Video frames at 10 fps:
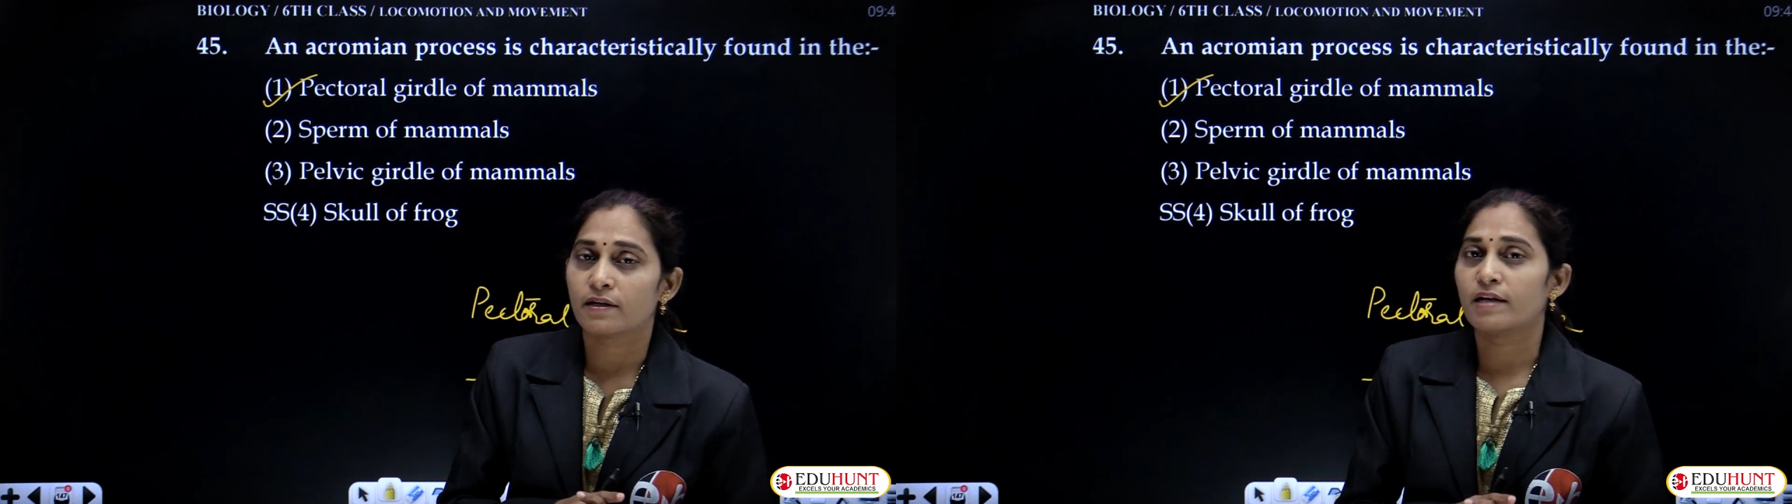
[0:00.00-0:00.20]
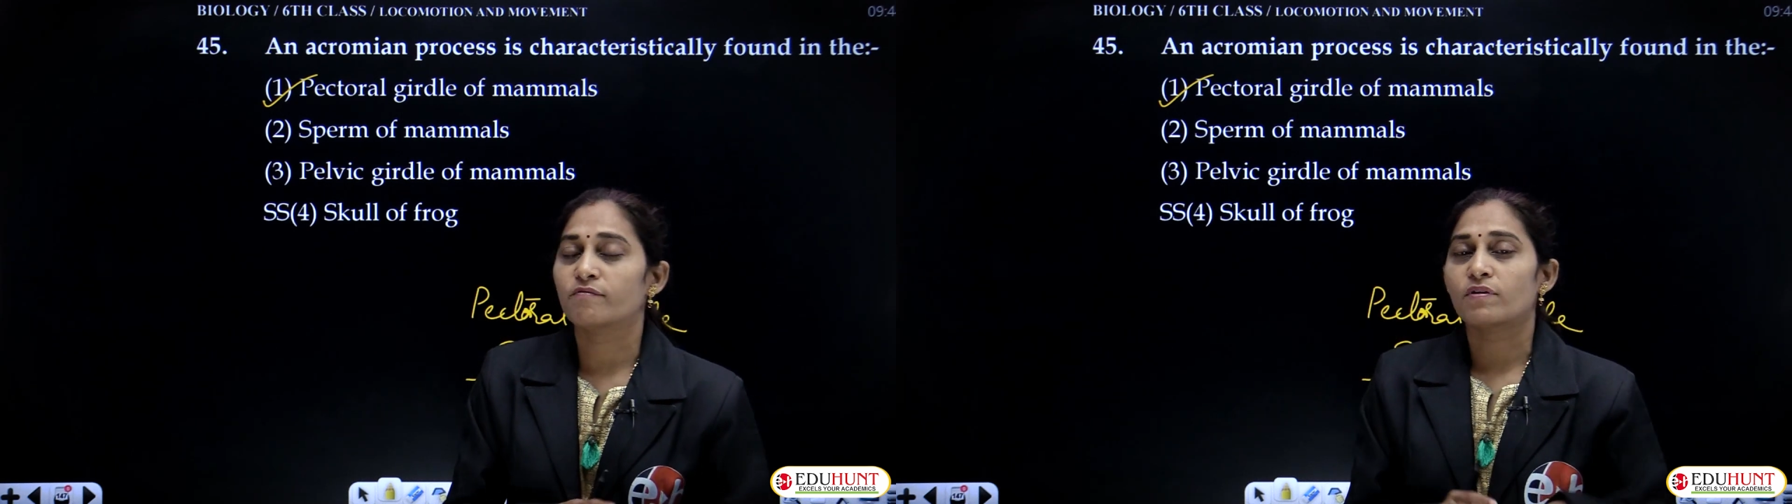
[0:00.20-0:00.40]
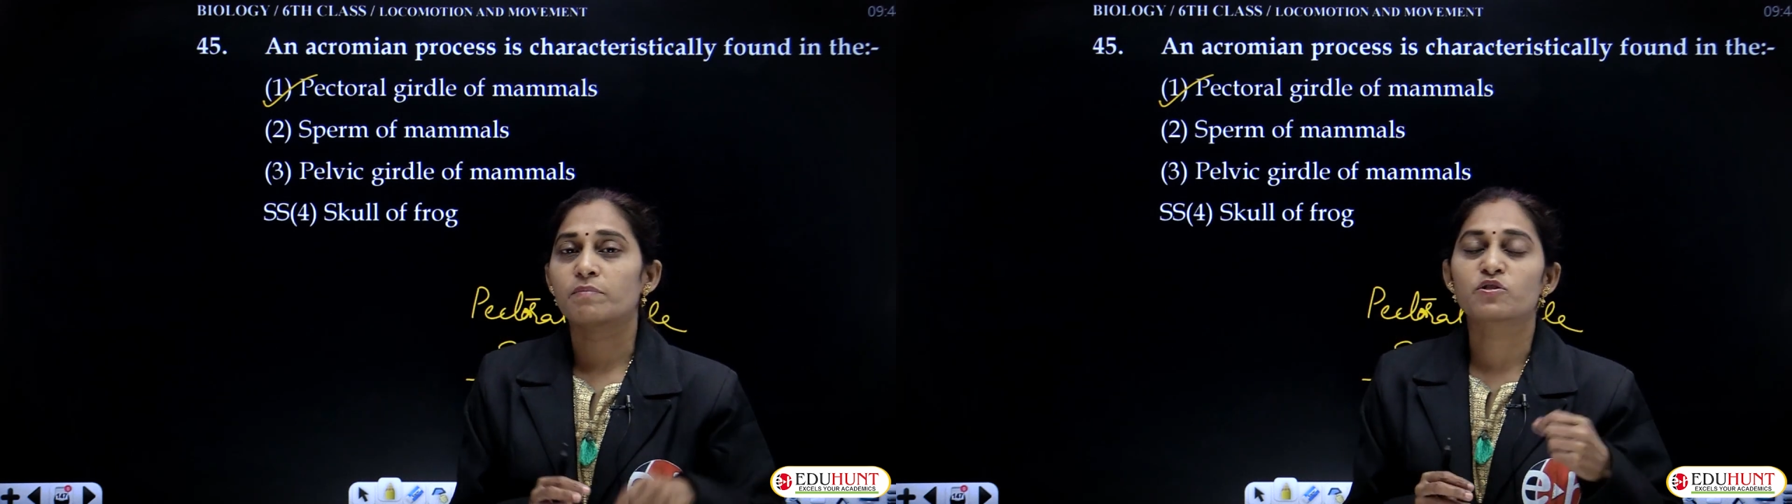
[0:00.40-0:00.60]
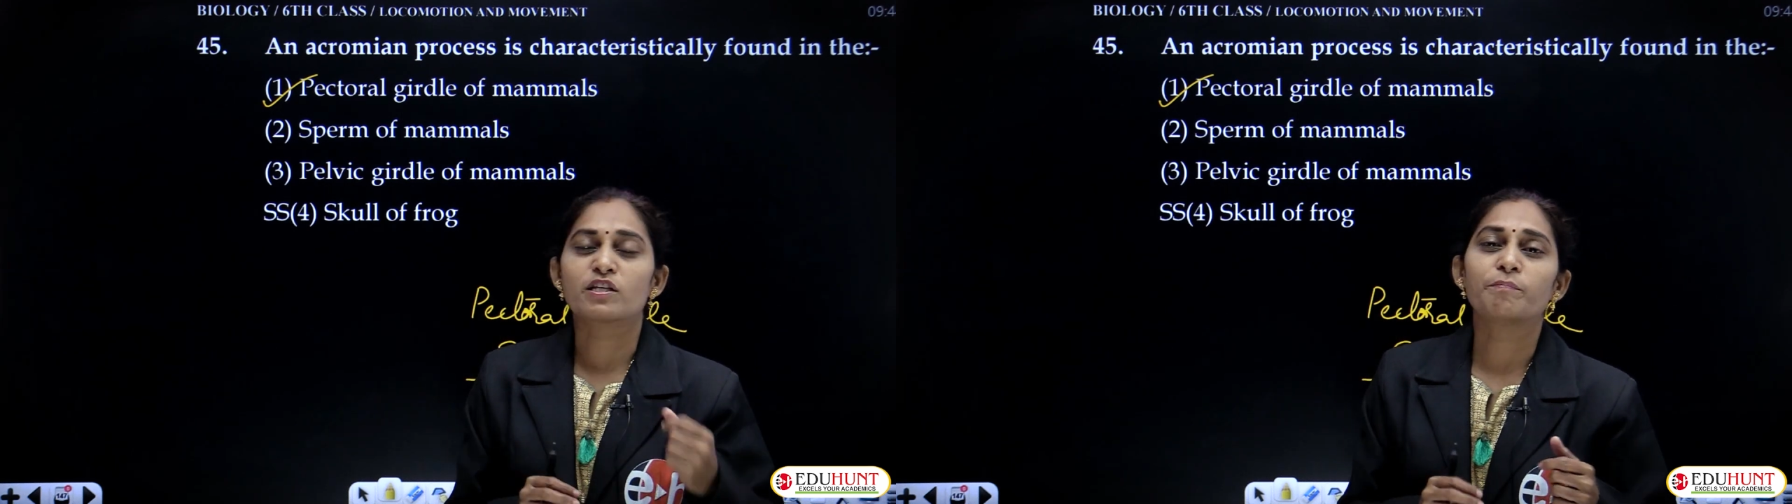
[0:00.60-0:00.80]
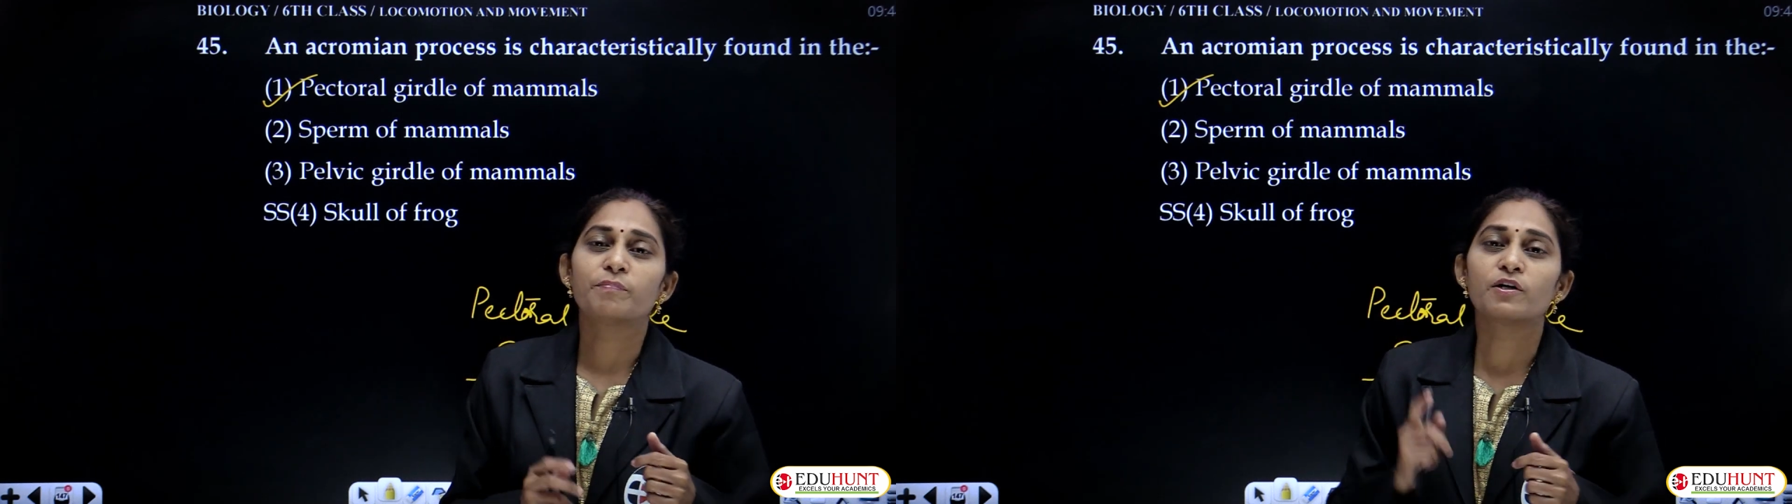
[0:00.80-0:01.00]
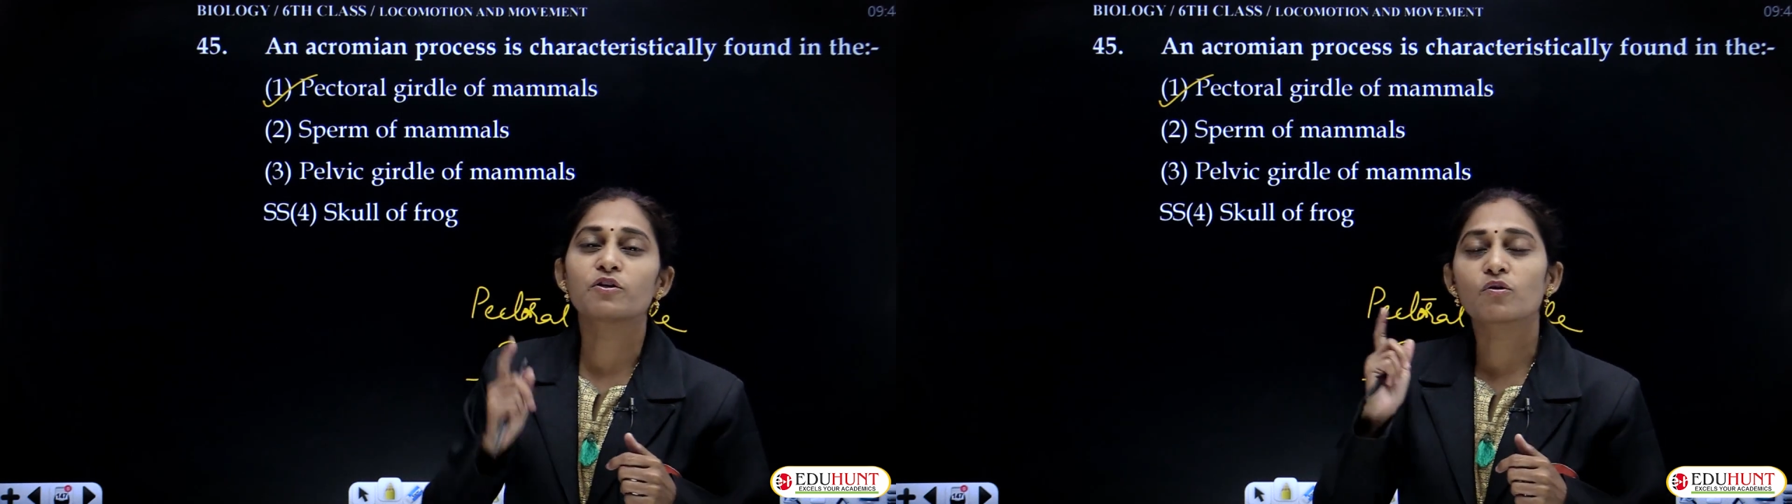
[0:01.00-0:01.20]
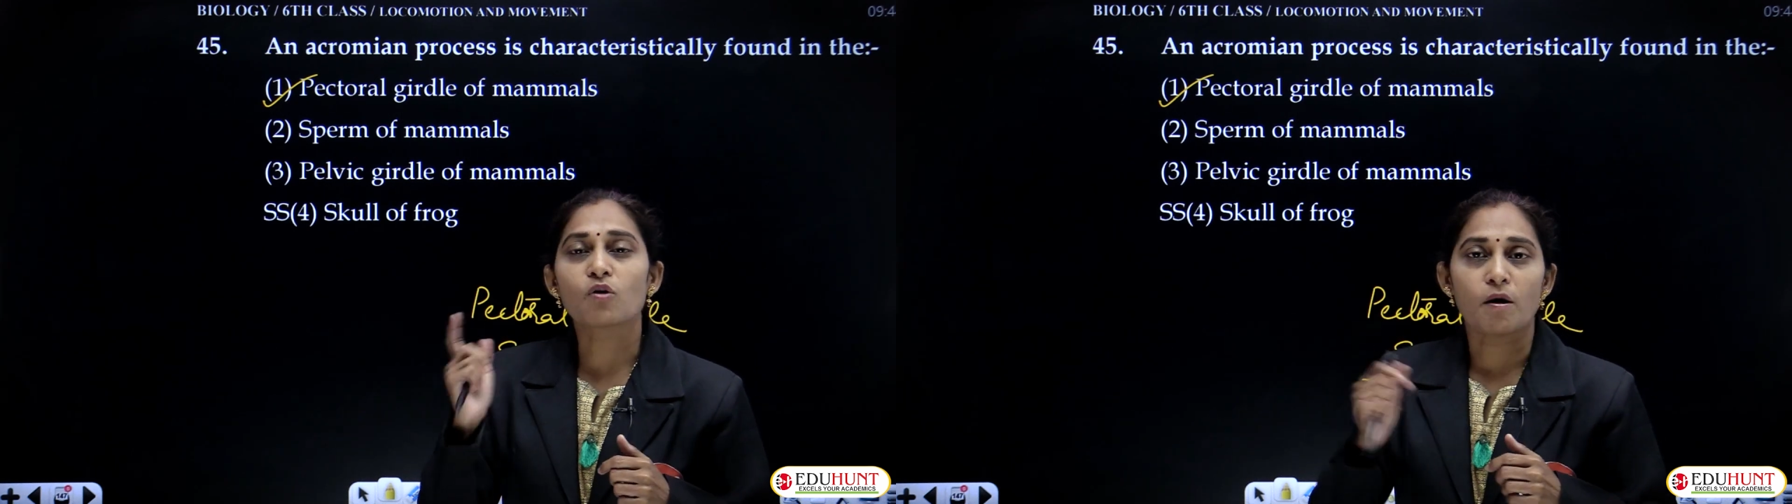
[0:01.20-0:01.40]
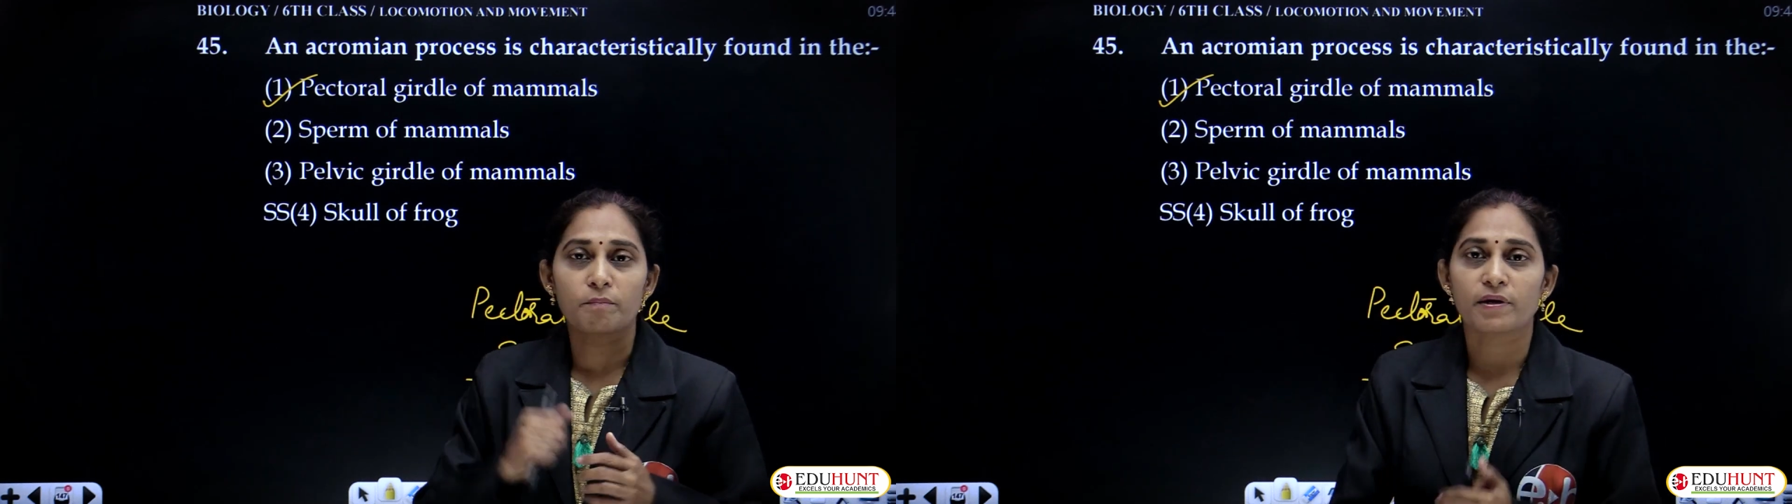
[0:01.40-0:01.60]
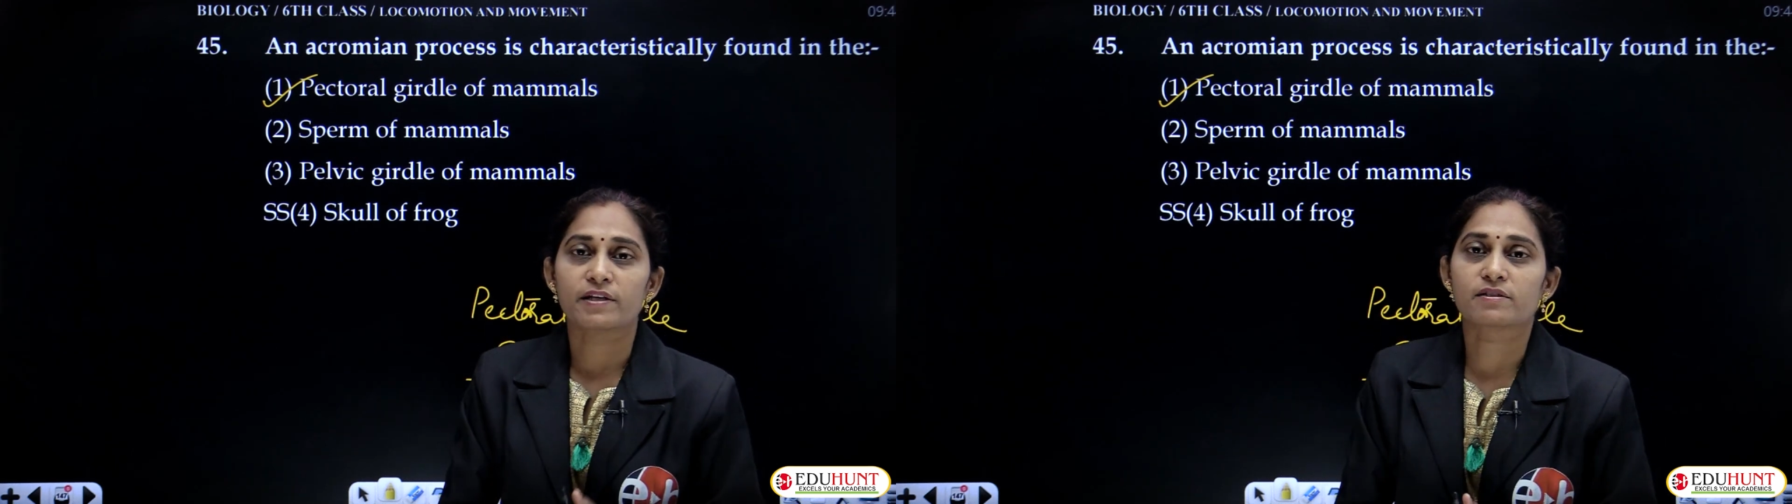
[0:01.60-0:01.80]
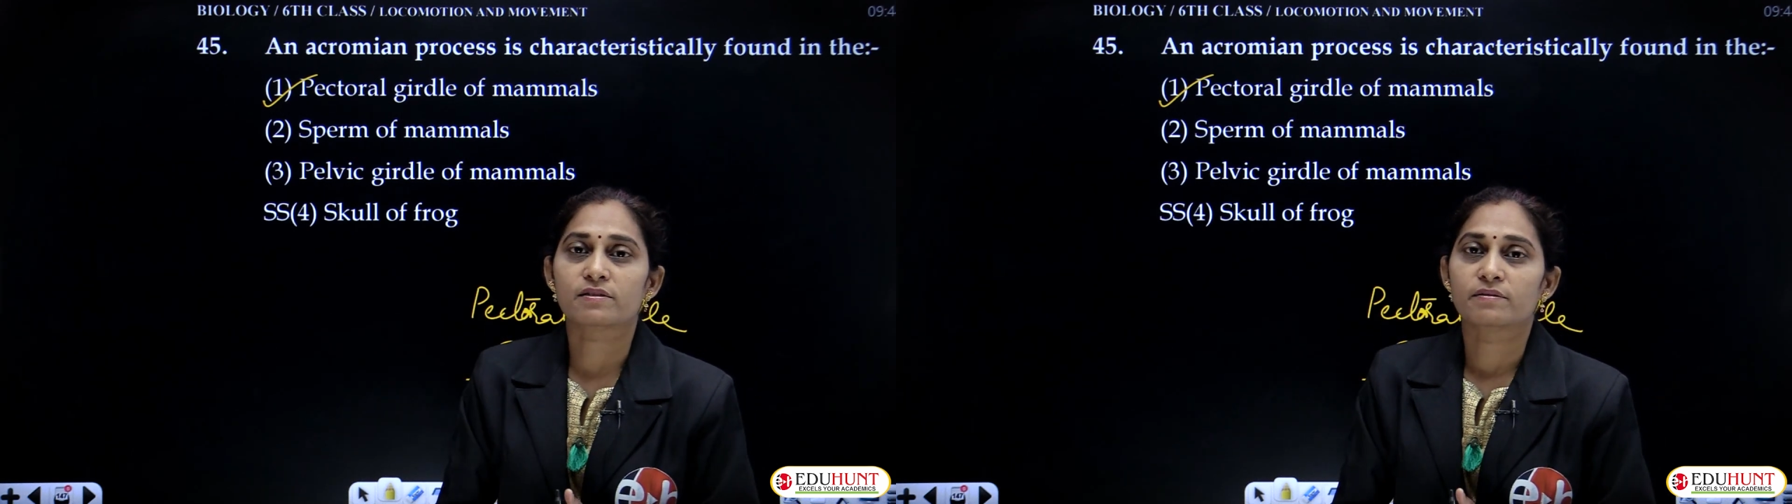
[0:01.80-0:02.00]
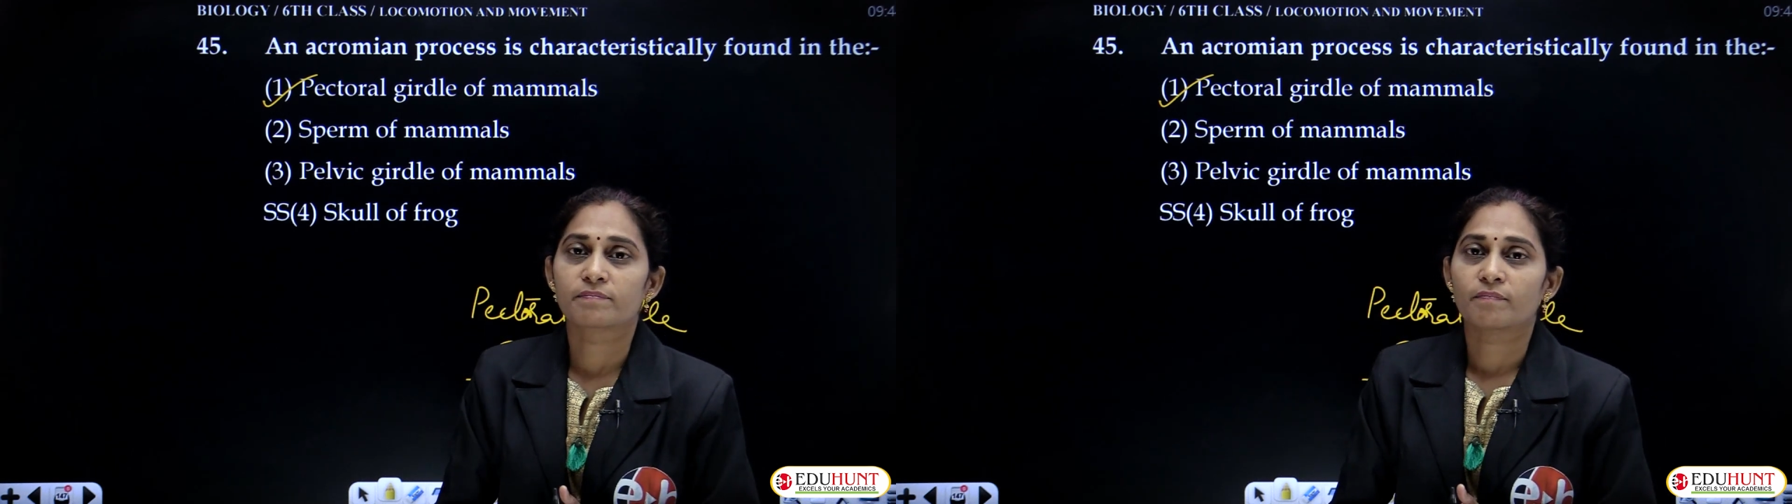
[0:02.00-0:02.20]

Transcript: right from simple to complex.